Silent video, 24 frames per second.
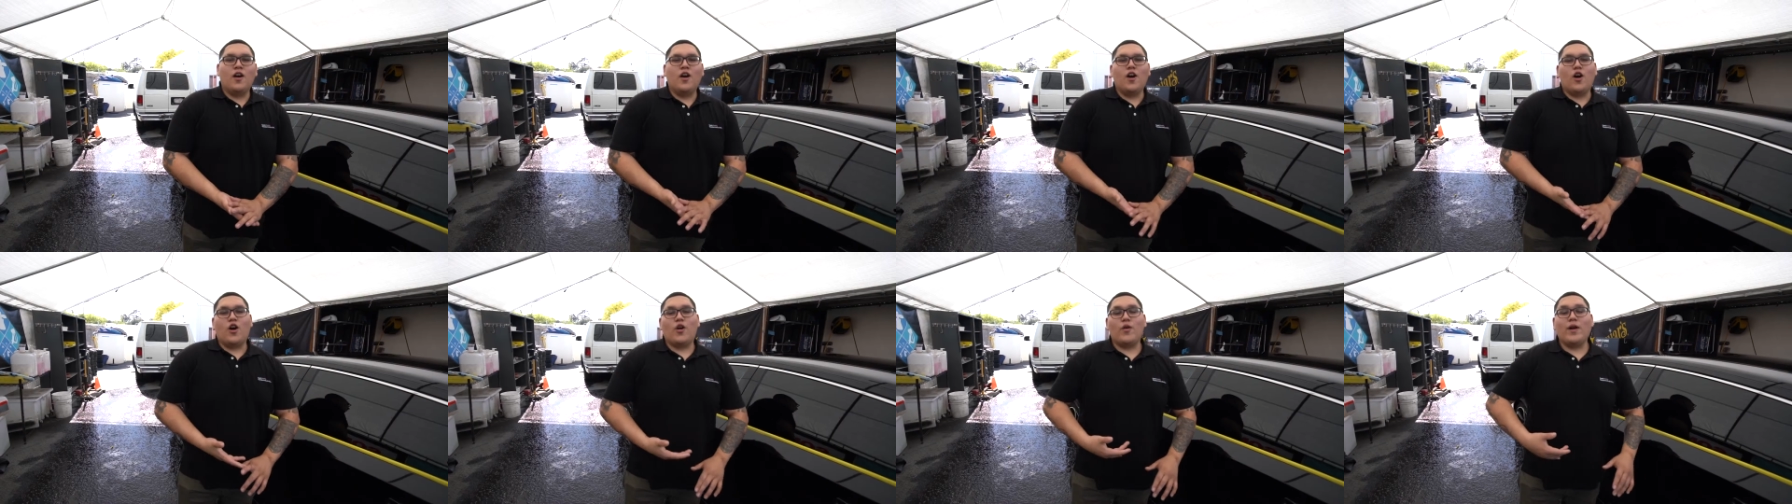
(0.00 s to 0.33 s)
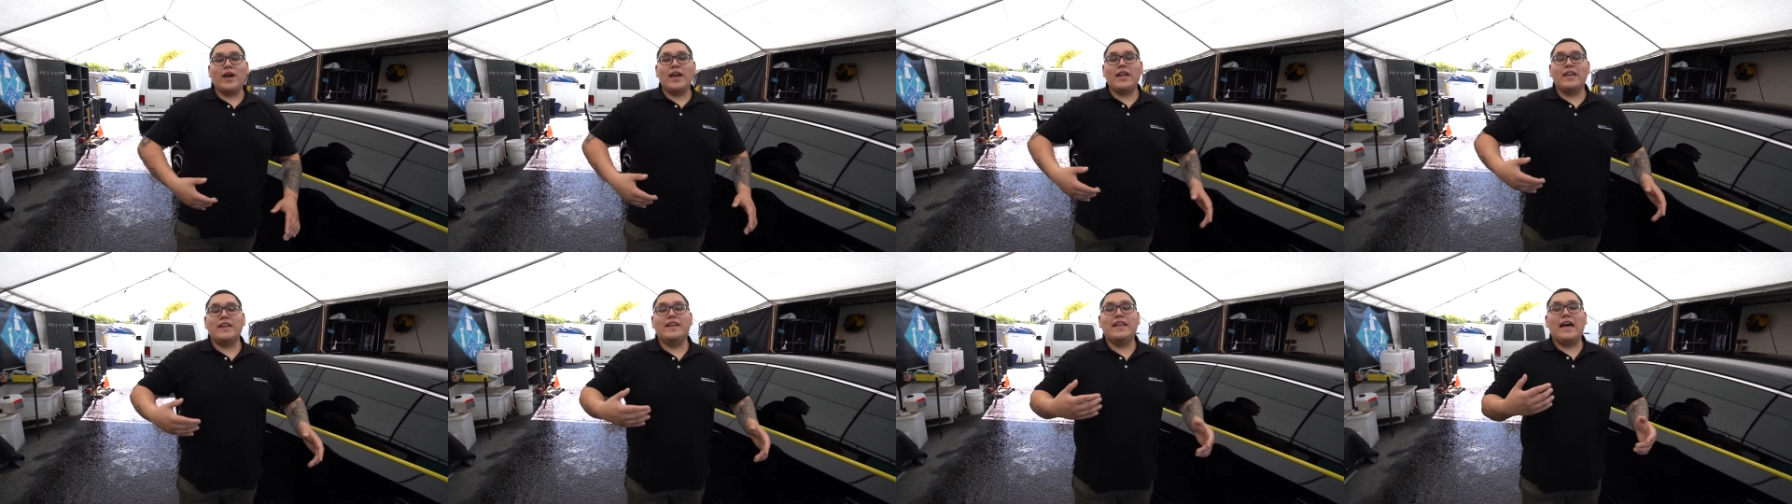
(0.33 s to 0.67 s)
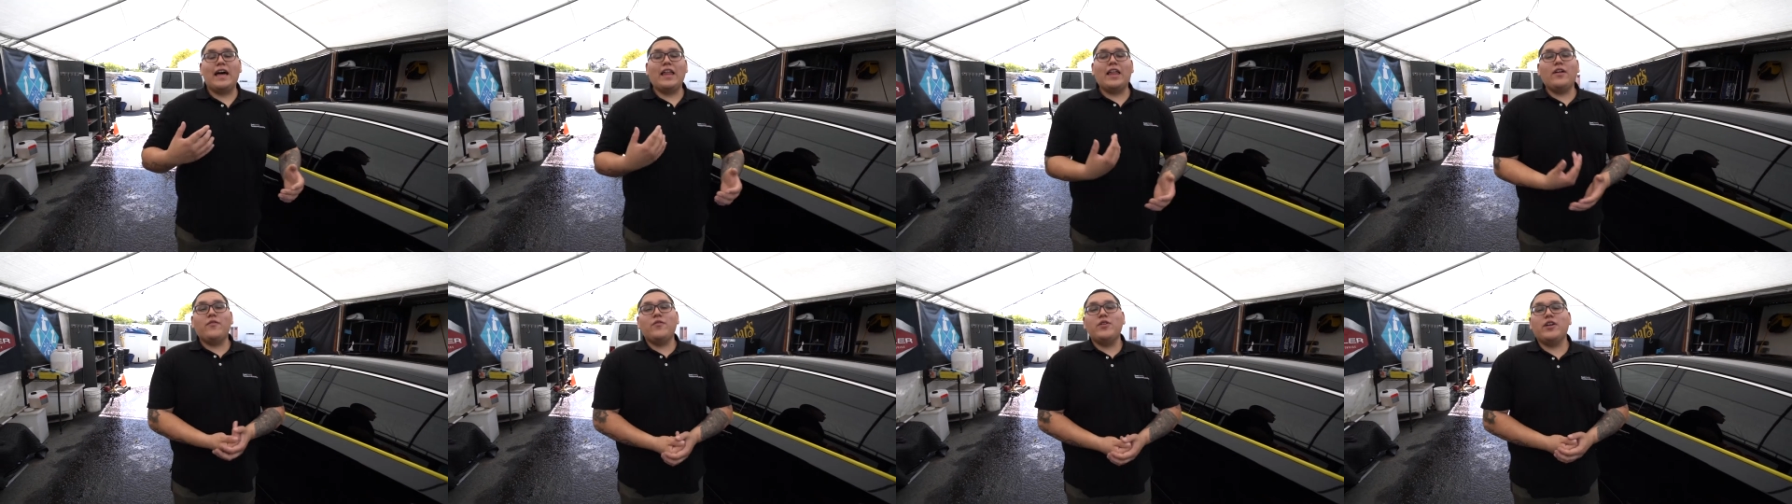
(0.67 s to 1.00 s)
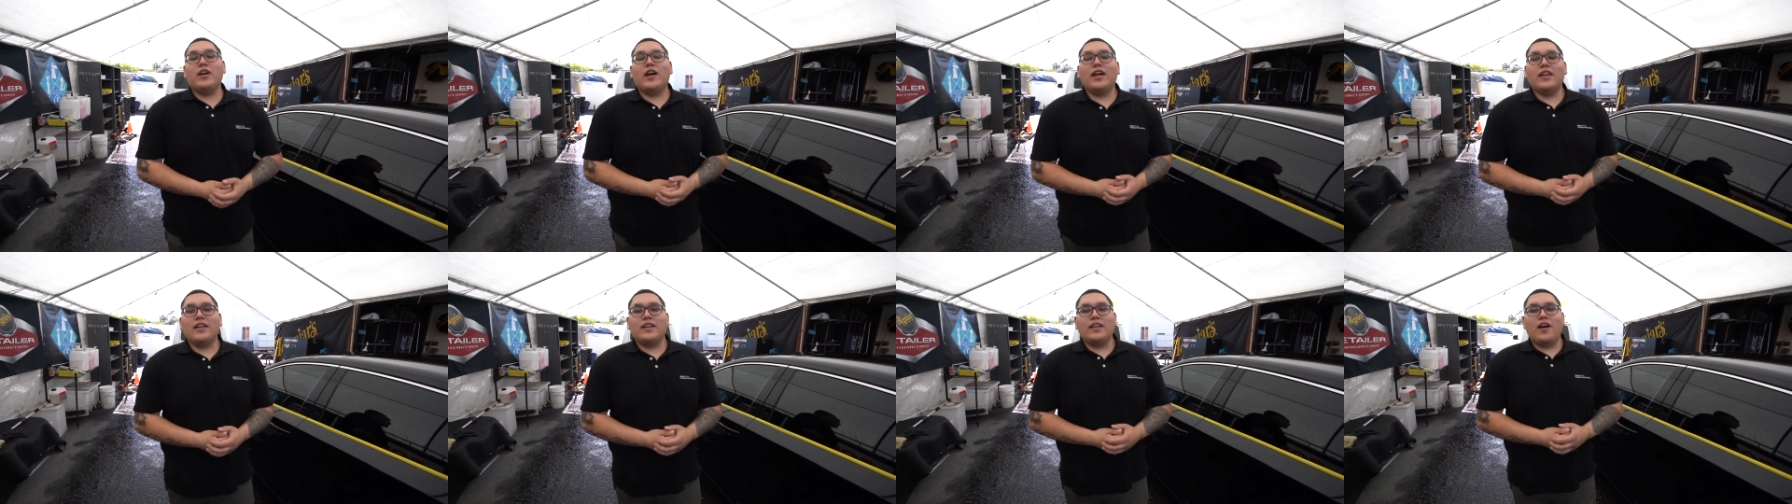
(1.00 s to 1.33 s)
Alright, now that we
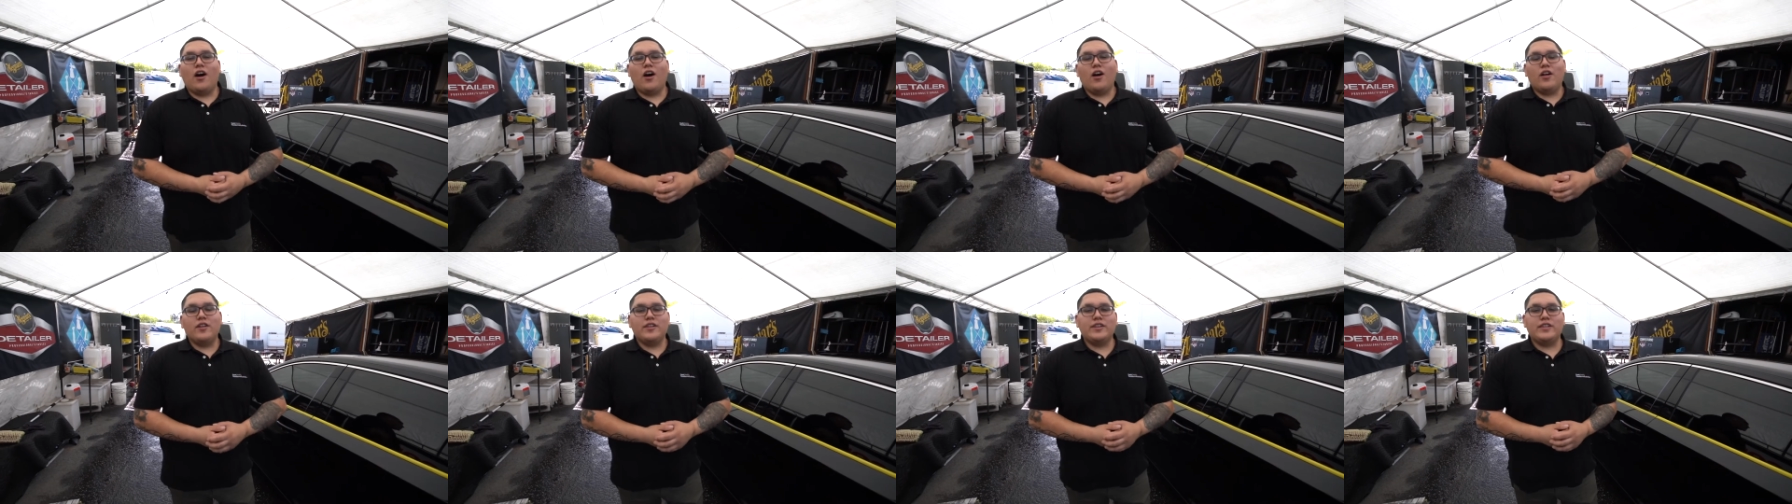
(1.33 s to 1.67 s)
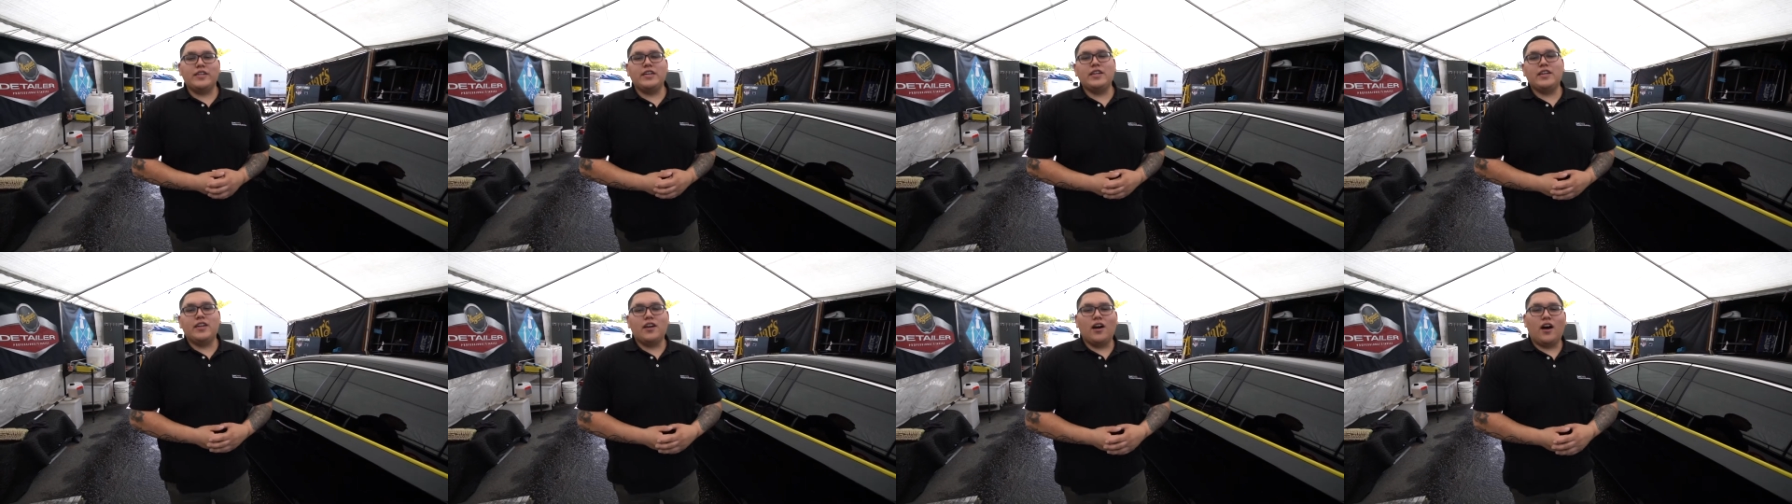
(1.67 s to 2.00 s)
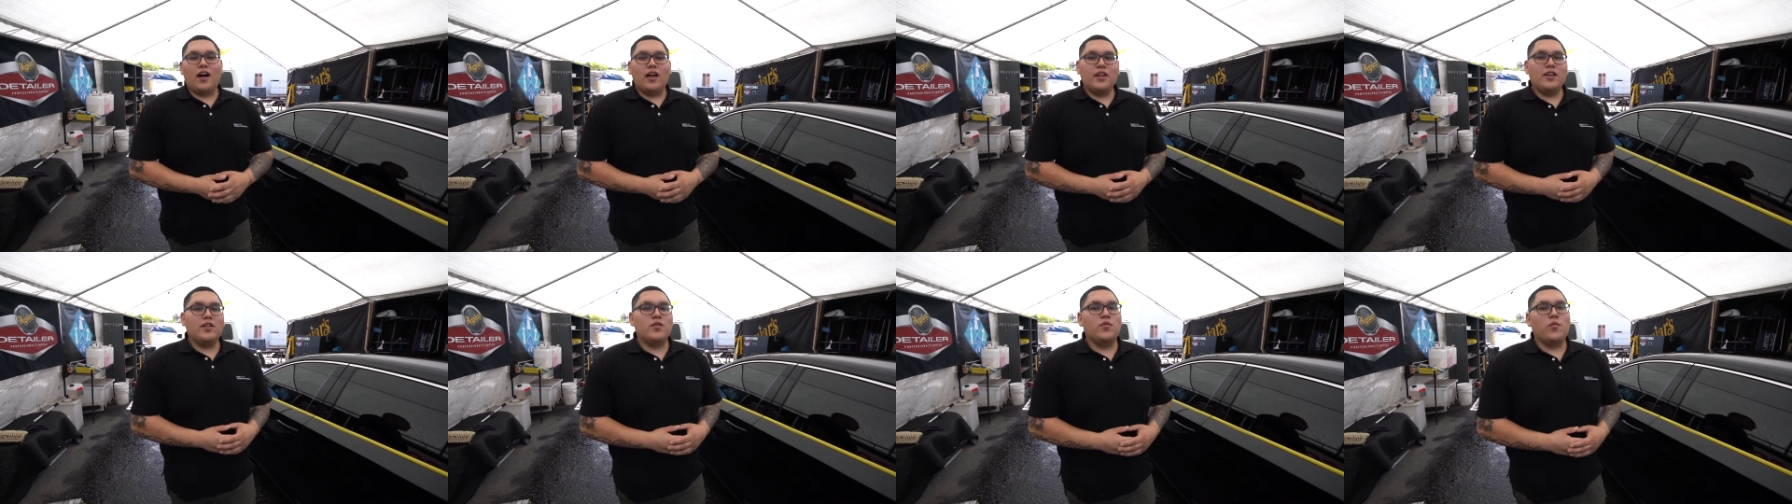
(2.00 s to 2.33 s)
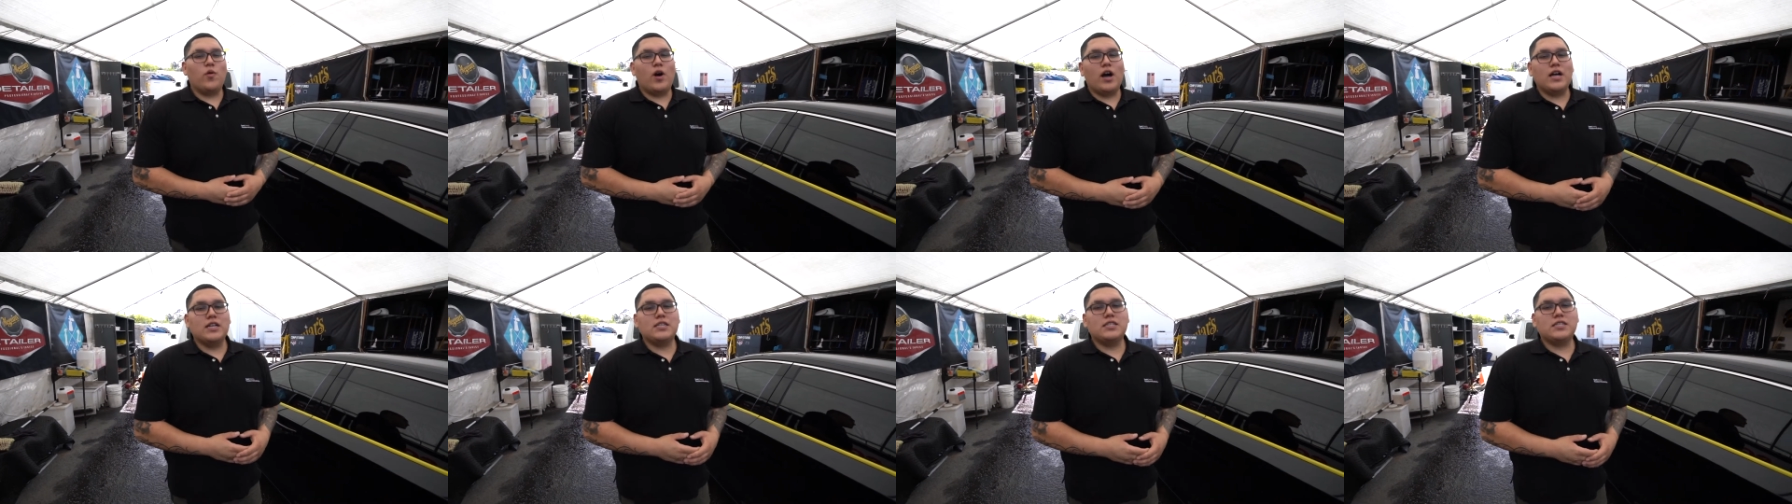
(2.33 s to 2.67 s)
got it all decon and
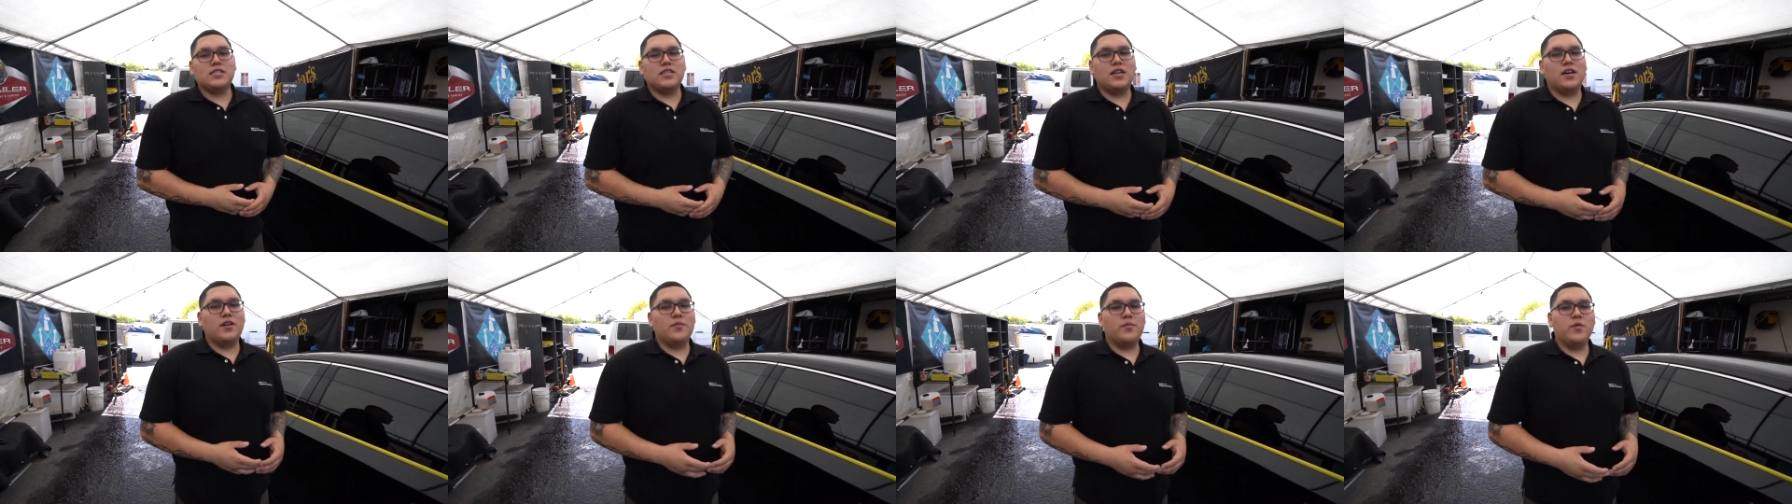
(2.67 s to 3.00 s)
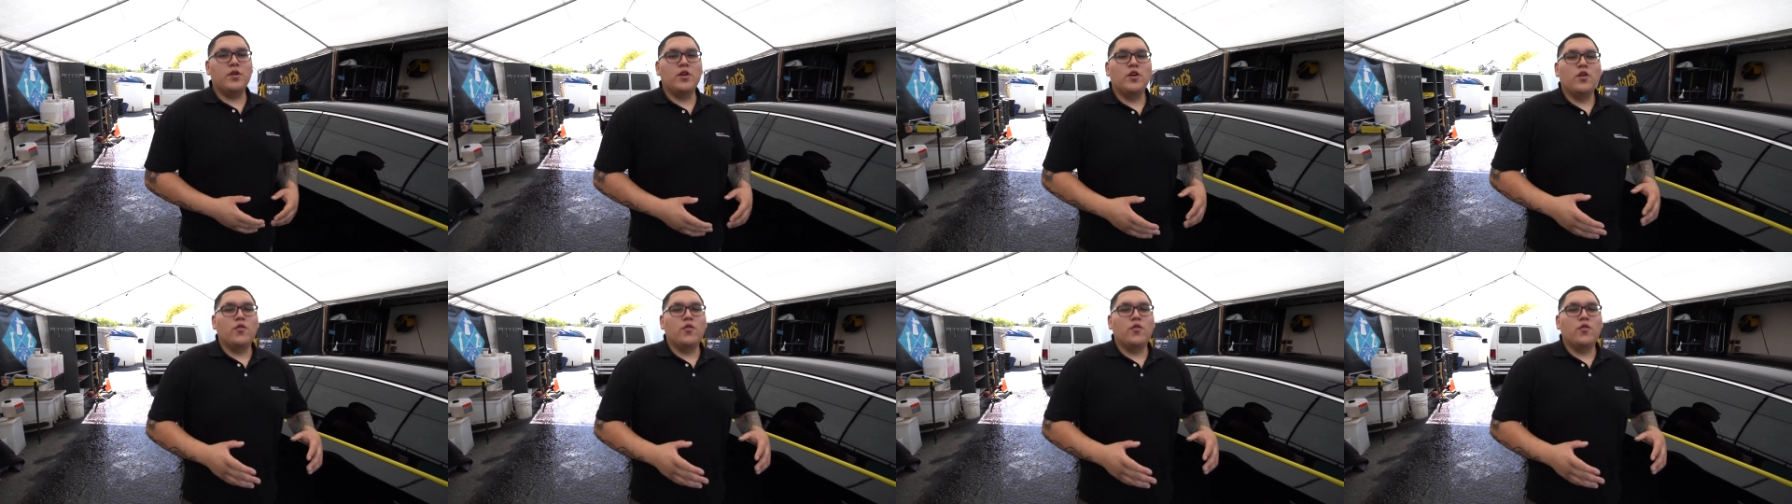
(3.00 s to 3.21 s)
washed up,